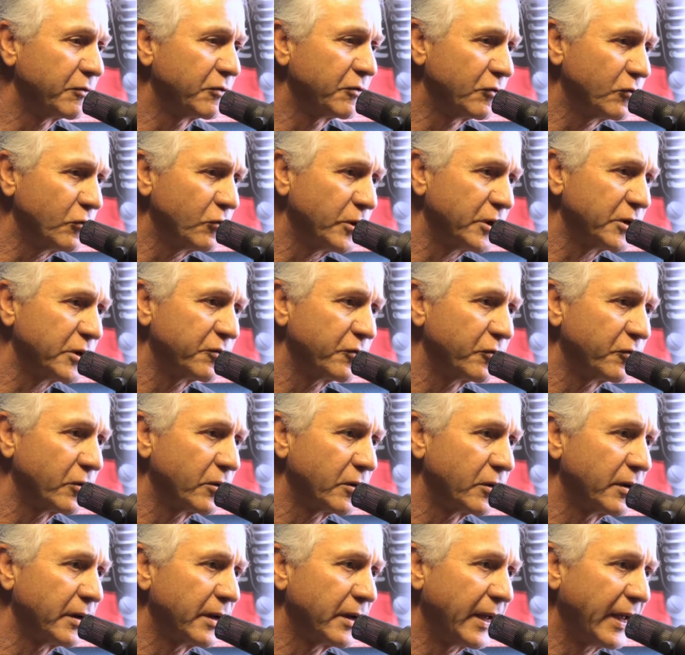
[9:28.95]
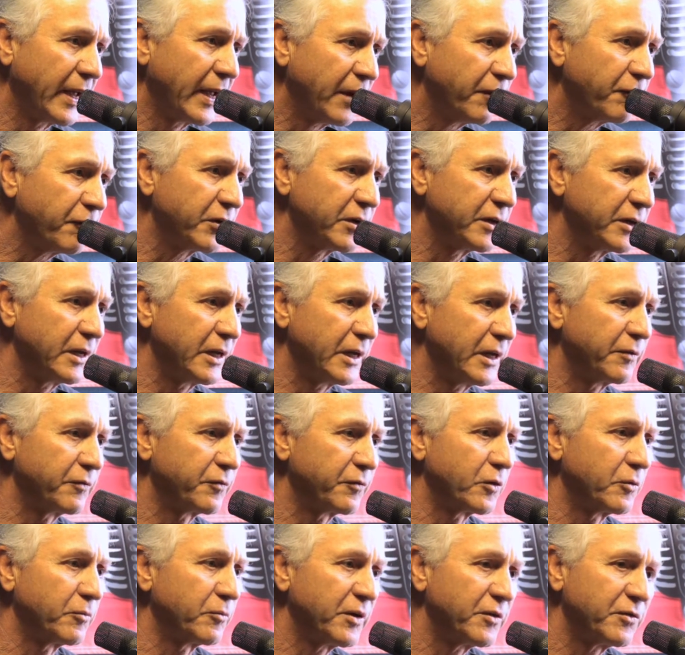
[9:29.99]
storage for every need
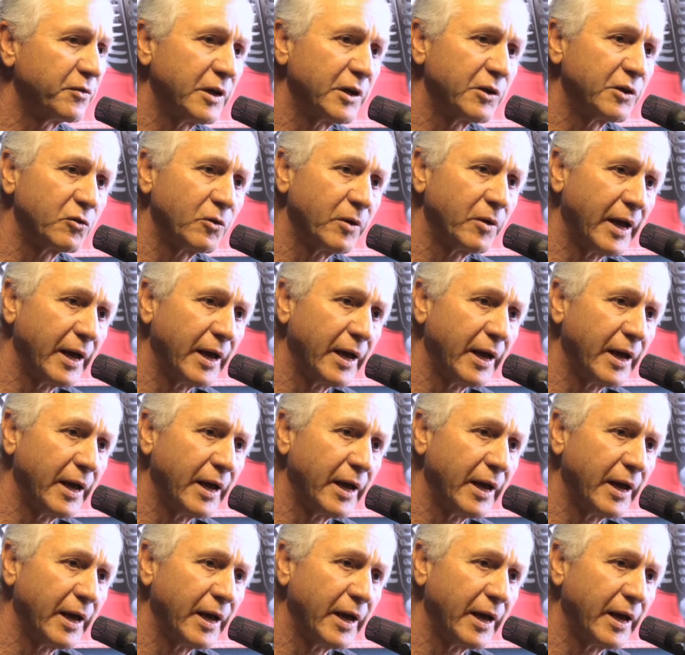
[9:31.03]
for residential